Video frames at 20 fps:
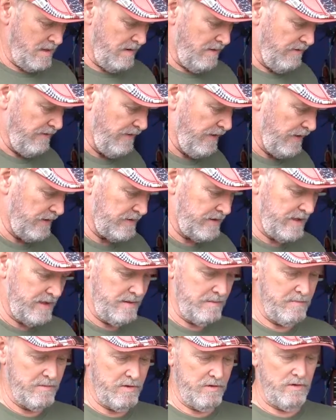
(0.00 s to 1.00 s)
fault
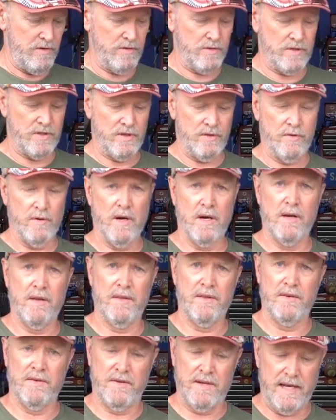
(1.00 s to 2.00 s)
Moroso
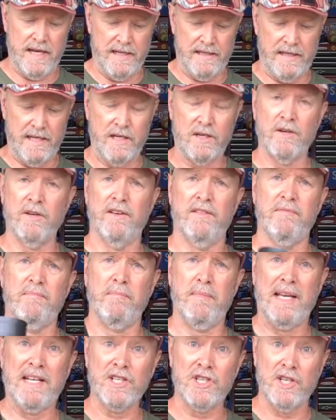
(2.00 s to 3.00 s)
other than they could have
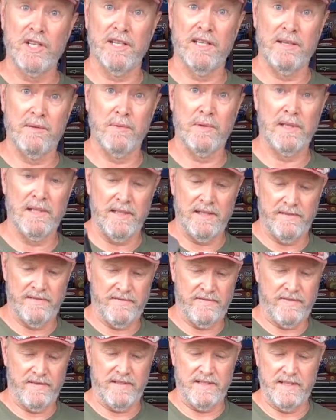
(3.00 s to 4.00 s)
mentioned it would
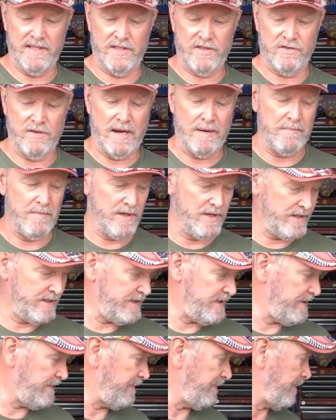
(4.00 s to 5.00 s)
leave these strap marks.